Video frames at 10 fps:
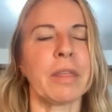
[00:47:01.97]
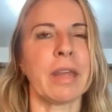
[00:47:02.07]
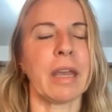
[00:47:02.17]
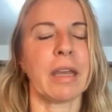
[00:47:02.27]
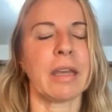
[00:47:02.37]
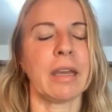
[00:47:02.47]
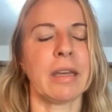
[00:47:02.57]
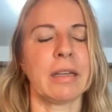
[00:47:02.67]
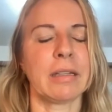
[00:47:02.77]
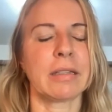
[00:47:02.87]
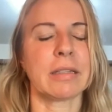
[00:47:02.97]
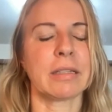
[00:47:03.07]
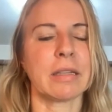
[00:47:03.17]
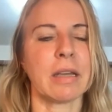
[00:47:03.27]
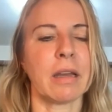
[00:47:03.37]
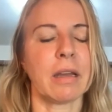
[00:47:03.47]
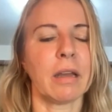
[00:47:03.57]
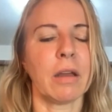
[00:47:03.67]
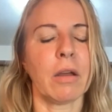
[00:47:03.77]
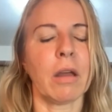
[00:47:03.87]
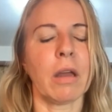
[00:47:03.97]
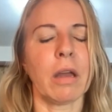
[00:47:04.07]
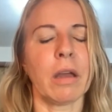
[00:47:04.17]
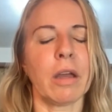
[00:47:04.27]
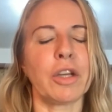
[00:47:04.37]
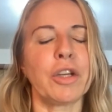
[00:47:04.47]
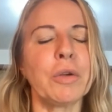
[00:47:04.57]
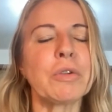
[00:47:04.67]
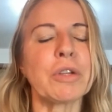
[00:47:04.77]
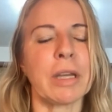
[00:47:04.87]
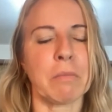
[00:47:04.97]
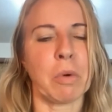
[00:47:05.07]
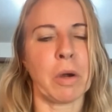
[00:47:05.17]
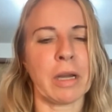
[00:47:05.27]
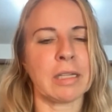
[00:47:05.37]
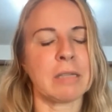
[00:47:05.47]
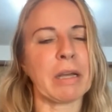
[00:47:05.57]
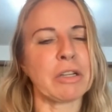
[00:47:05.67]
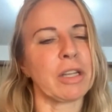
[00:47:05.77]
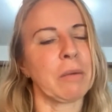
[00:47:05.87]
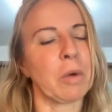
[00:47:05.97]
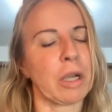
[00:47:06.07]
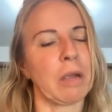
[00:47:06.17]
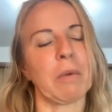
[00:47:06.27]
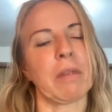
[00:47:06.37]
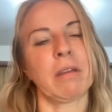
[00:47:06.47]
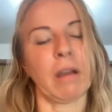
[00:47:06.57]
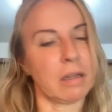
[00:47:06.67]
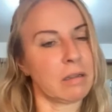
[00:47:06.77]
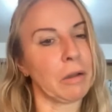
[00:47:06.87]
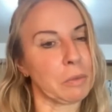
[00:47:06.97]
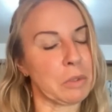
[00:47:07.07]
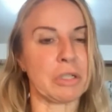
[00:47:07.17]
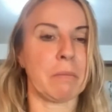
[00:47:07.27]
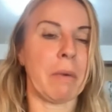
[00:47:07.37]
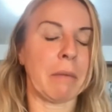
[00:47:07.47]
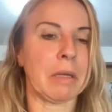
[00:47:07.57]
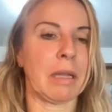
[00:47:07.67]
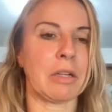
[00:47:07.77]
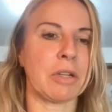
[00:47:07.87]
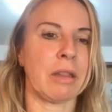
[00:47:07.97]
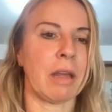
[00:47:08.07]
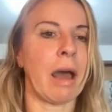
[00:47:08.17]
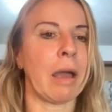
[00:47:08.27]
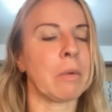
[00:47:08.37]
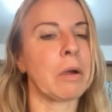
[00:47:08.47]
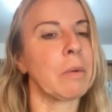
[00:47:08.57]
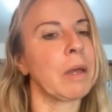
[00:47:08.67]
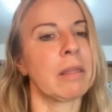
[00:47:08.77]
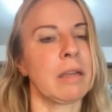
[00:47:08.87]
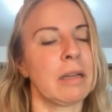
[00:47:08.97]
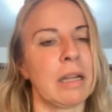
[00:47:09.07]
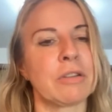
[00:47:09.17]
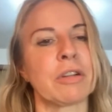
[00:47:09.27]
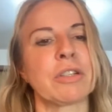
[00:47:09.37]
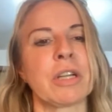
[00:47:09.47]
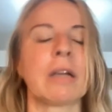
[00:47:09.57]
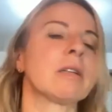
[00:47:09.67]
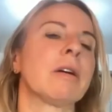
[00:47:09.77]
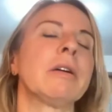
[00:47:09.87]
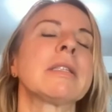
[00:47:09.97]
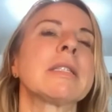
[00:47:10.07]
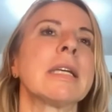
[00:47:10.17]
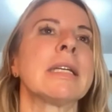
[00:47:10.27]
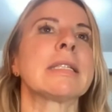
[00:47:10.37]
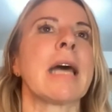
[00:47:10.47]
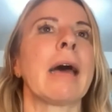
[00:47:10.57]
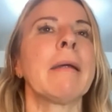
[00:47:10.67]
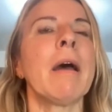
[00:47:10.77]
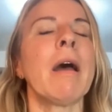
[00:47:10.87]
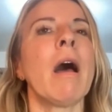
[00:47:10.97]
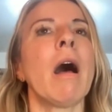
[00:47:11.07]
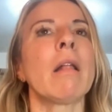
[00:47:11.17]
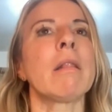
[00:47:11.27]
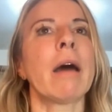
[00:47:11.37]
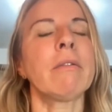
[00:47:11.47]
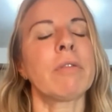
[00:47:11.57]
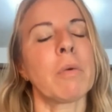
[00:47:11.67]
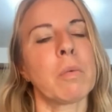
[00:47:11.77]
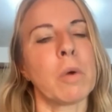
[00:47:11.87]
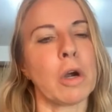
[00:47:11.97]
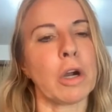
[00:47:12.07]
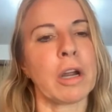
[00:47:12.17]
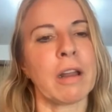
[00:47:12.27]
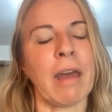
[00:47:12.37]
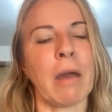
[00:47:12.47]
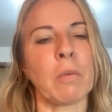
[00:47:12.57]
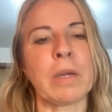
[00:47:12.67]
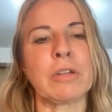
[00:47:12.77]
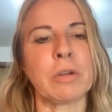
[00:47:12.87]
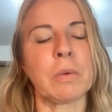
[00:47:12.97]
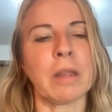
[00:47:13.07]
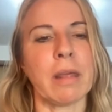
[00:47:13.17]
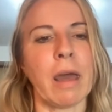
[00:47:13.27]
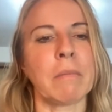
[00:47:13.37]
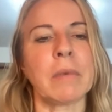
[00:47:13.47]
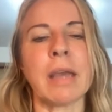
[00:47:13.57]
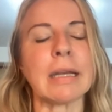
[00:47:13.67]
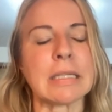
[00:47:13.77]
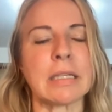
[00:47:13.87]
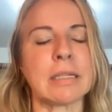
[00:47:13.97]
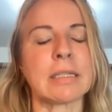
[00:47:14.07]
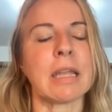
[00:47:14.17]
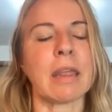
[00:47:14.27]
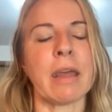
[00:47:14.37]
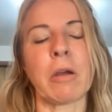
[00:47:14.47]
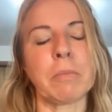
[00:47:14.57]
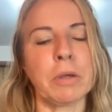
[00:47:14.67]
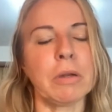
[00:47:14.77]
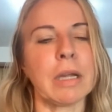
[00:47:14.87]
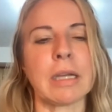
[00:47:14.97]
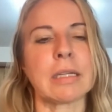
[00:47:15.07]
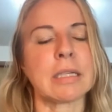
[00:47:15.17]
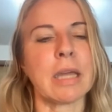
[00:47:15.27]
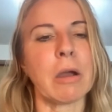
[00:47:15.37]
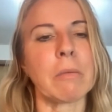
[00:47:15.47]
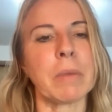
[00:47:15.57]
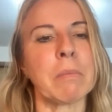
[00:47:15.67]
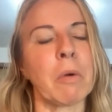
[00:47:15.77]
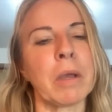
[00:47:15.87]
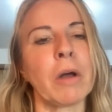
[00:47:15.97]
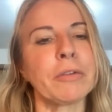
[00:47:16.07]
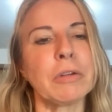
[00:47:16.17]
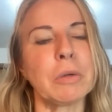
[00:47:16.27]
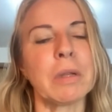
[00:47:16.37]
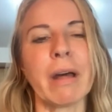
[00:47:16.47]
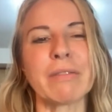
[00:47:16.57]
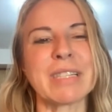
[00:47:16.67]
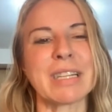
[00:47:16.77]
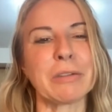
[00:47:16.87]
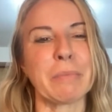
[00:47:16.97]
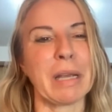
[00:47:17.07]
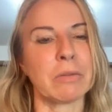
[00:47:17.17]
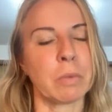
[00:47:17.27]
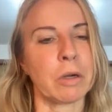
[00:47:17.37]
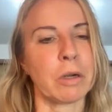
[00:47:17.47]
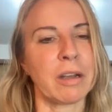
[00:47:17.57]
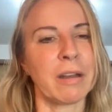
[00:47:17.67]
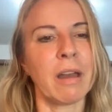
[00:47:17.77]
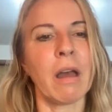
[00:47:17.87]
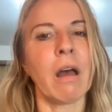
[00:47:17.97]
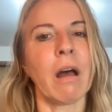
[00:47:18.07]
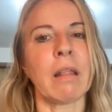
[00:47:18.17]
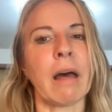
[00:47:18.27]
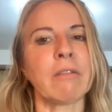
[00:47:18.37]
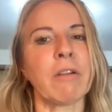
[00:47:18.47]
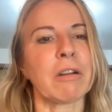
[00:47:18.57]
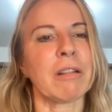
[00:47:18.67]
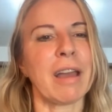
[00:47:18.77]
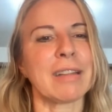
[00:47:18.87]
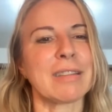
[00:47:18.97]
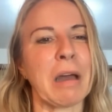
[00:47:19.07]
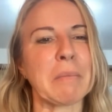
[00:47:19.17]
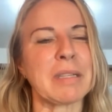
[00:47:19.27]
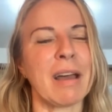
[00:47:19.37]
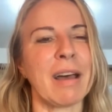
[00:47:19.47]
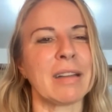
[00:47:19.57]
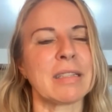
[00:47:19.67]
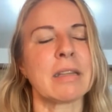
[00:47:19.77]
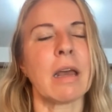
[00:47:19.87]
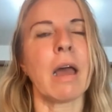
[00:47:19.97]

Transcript: think is hugely important, especially working with young adults, which is a population that I work with, teenagers, young adults, is that a lot of the work that we do with them, yes, it is therapeutic, it is therapy, but we also do a lot of skills-based work. A lot of our clients come to us